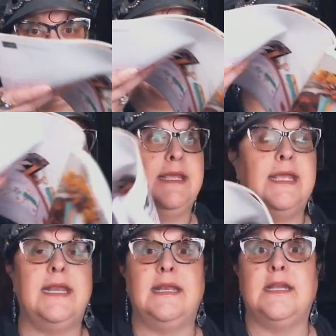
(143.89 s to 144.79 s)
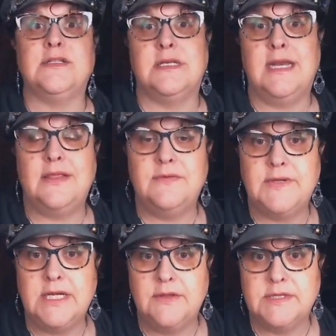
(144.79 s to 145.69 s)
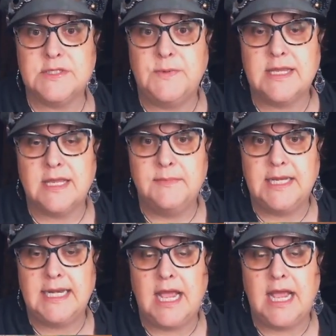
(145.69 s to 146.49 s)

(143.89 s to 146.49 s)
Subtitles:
and then there's another video this week coming